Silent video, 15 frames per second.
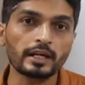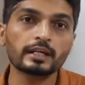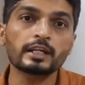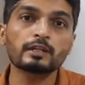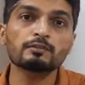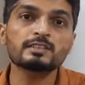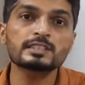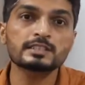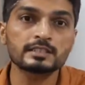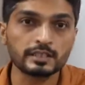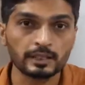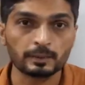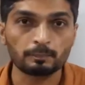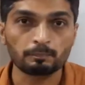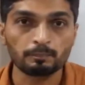And then we
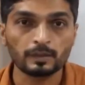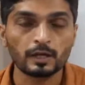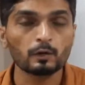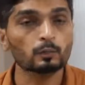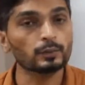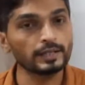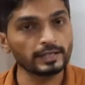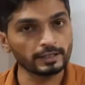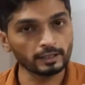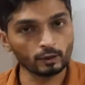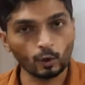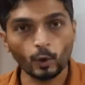say, we get a